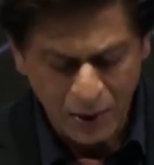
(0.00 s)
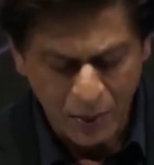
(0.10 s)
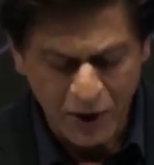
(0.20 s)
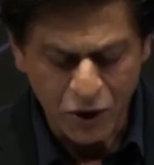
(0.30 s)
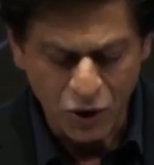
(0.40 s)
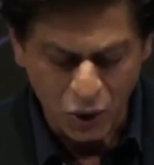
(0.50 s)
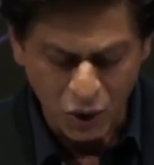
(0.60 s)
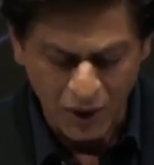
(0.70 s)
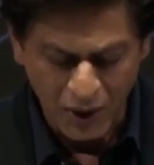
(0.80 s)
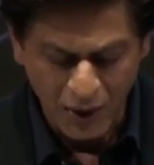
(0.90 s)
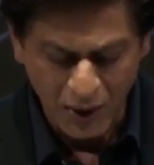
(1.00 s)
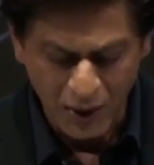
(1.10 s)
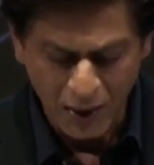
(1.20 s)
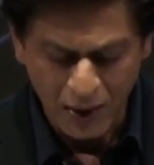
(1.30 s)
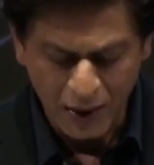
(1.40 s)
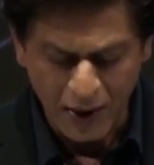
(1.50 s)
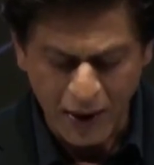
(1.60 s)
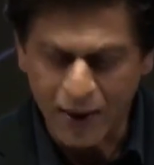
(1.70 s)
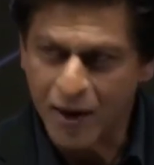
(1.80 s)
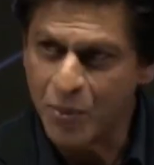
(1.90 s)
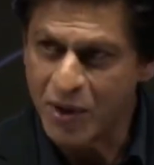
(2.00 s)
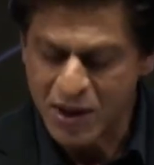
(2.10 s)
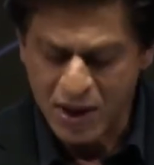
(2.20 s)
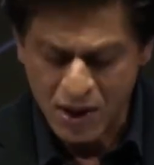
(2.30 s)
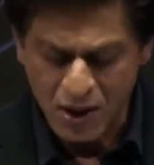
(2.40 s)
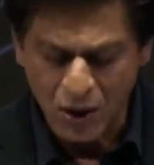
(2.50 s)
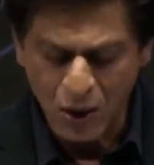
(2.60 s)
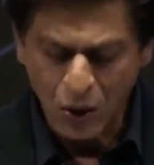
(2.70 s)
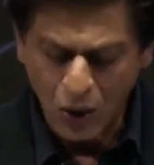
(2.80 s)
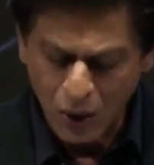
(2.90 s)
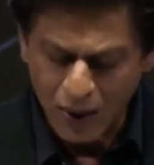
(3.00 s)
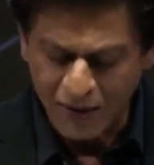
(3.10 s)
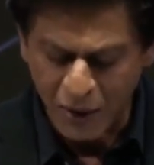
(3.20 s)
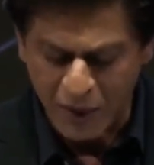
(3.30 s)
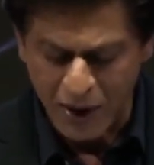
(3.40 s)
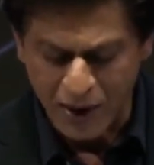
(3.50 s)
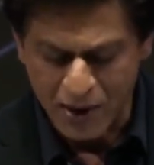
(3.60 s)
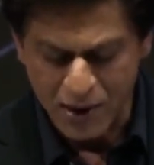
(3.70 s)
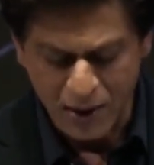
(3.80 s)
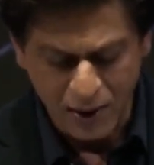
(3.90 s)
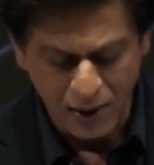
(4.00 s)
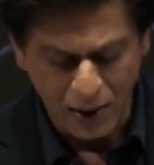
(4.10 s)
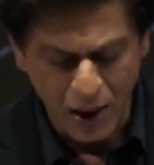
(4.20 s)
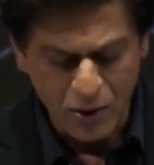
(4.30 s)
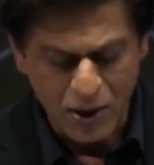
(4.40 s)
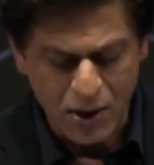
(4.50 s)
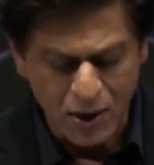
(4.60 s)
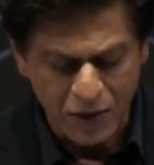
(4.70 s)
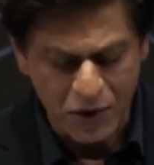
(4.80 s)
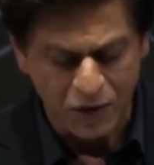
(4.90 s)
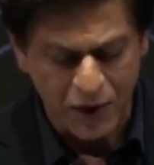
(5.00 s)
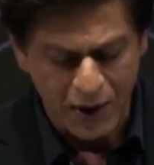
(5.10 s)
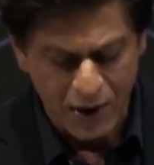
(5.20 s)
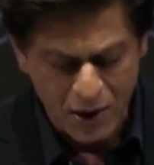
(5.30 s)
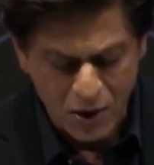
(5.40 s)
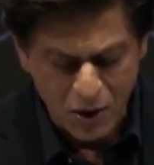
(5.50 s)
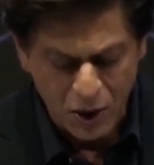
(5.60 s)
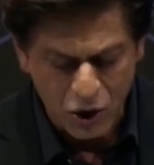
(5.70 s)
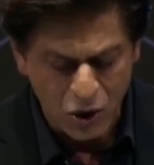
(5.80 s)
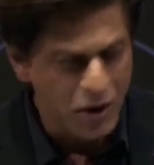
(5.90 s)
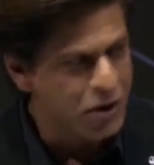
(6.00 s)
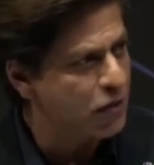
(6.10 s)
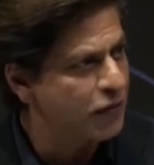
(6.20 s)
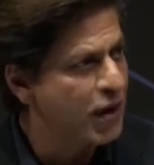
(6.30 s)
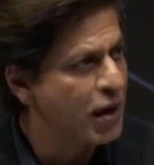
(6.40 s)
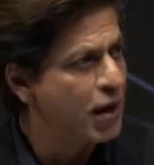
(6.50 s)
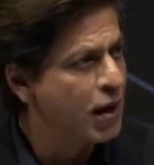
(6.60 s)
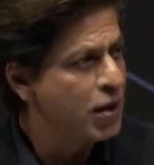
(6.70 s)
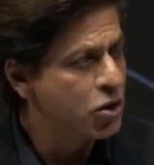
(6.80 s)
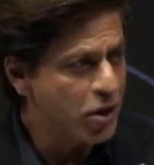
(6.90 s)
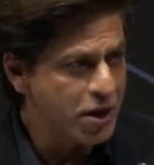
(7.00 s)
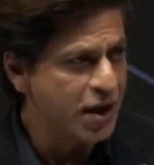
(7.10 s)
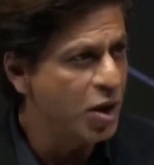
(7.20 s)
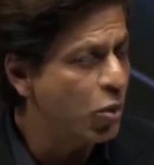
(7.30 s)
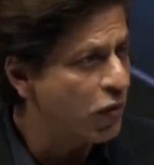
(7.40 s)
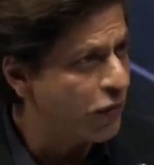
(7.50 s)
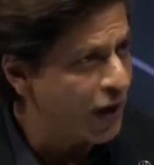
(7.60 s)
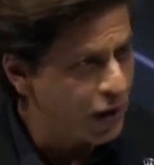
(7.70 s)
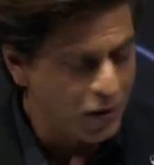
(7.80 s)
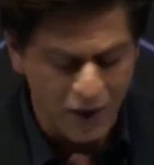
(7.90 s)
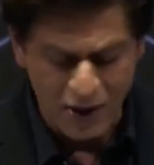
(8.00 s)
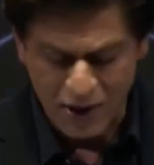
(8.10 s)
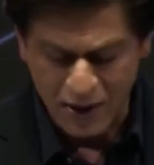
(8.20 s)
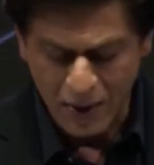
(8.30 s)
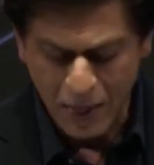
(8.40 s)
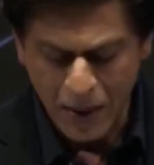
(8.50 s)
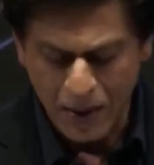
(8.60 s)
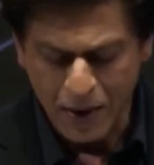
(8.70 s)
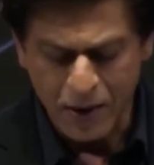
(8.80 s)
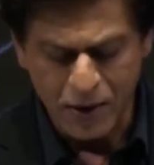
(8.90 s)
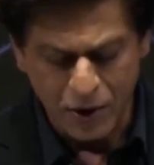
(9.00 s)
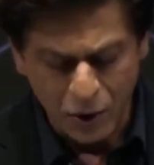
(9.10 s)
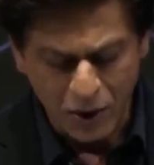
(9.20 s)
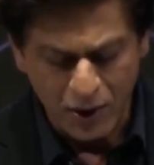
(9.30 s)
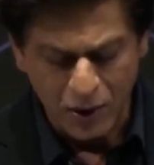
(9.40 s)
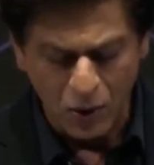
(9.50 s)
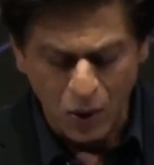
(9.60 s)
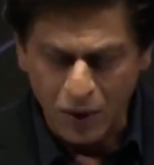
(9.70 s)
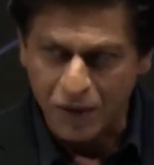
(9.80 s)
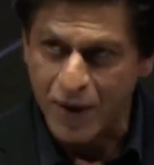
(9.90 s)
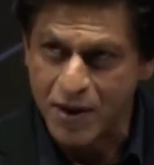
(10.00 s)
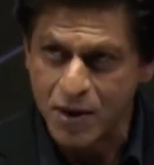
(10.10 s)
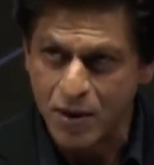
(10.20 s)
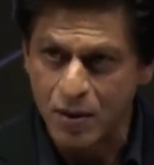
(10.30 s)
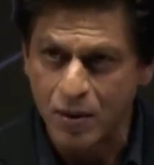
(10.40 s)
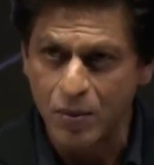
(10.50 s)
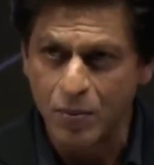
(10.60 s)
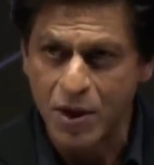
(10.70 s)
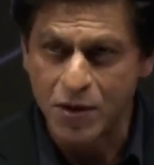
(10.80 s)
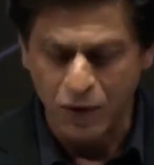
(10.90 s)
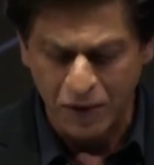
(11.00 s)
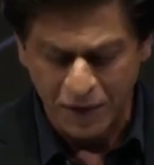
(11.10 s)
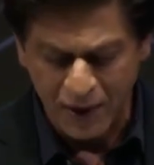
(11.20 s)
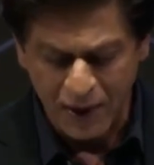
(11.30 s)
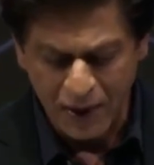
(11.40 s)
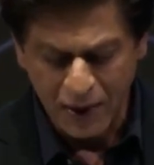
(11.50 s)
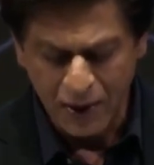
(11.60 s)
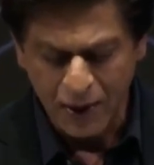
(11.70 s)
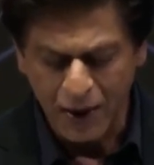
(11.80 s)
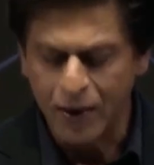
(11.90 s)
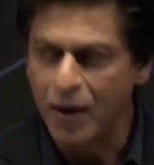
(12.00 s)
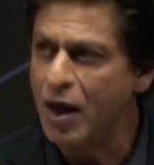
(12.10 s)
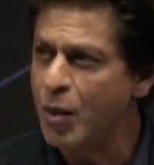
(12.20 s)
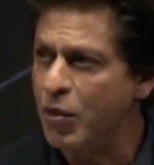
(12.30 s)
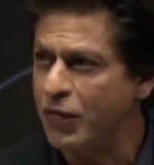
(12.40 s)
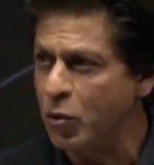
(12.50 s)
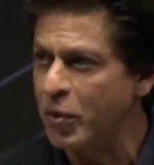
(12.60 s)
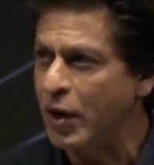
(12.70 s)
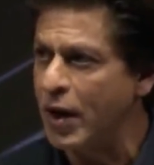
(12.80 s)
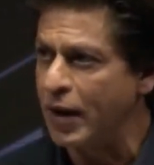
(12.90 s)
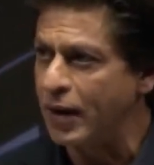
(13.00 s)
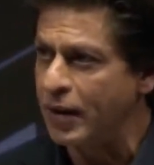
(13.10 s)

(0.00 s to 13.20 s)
but a truth that encompasses all living beings, and how the service of others is not a choice anymore for any of us. It is a duty that all of us must fulfill in the name of humankind.